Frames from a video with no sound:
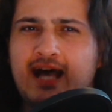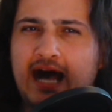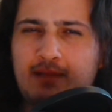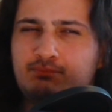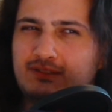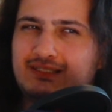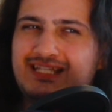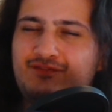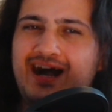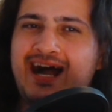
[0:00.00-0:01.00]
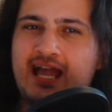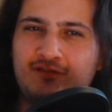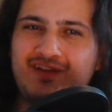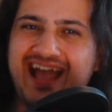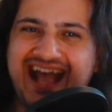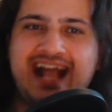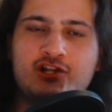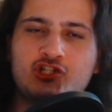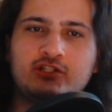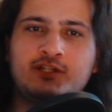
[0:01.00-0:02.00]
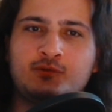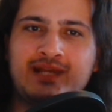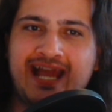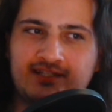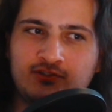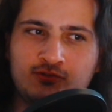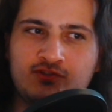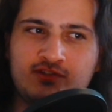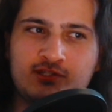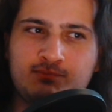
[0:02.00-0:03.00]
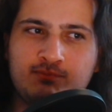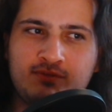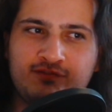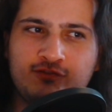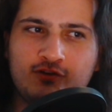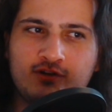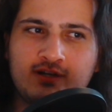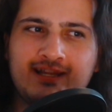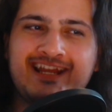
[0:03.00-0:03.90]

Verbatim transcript: I believe I have actually reacted to this before.